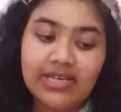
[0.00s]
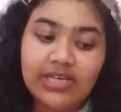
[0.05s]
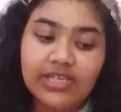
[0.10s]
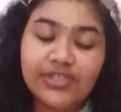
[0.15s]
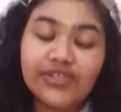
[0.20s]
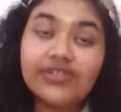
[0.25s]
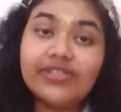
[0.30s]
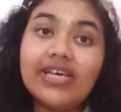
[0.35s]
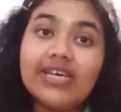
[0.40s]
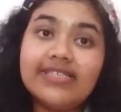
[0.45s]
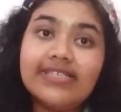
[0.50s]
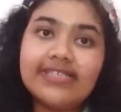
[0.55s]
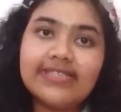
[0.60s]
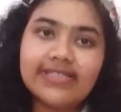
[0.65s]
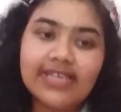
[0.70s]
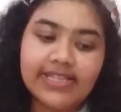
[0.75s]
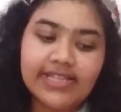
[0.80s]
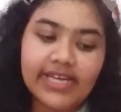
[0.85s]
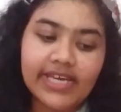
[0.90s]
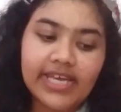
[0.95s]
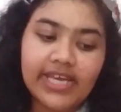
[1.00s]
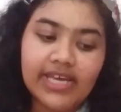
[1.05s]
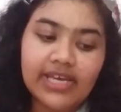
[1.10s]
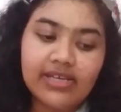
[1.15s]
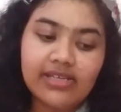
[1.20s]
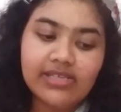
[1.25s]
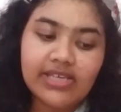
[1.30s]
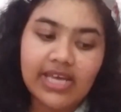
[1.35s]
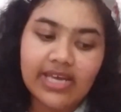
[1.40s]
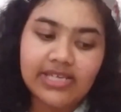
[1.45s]
So there is another
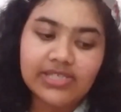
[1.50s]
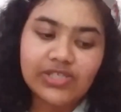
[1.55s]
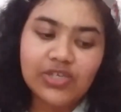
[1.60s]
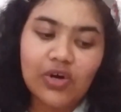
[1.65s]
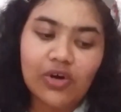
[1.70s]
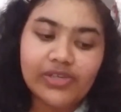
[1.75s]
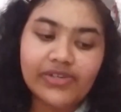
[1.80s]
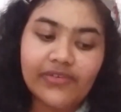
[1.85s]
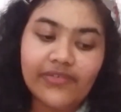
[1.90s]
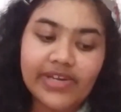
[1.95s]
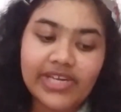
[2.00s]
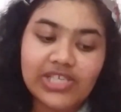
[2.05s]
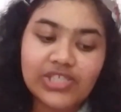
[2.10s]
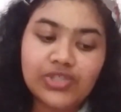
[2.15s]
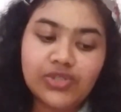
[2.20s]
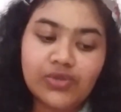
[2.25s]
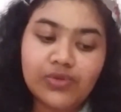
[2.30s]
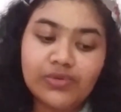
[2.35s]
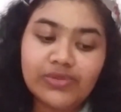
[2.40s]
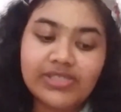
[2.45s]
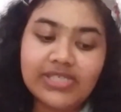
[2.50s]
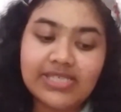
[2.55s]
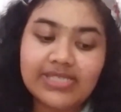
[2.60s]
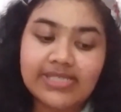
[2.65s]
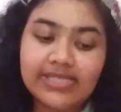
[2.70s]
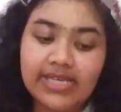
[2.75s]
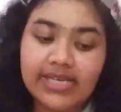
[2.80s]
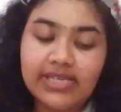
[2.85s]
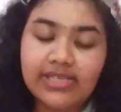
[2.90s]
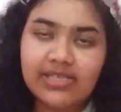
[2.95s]
case called Ray Jones
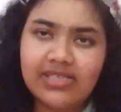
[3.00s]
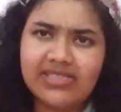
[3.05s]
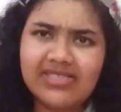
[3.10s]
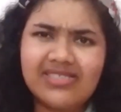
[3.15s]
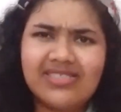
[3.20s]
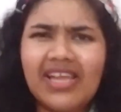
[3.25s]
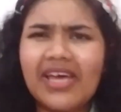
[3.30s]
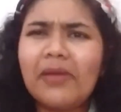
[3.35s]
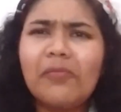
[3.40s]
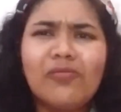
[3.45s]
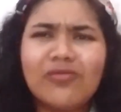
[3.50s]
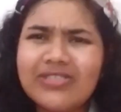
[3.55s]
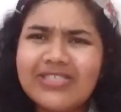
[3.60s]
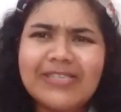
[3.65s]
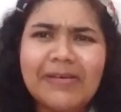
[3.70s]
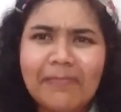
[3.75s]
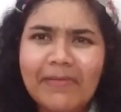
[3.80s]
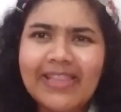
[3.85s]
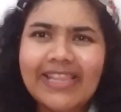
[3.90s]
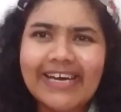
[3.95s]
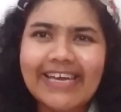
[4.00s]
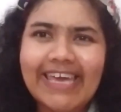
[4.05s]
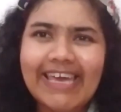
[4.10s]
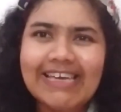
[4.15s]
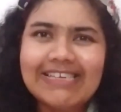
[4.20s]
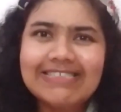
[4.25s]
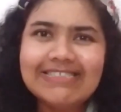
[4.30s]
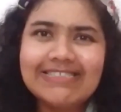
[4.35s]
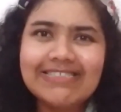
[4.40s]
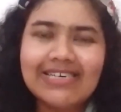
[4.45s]
Estate. It's like more similar
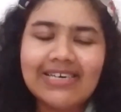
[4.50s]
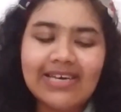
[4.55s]
case,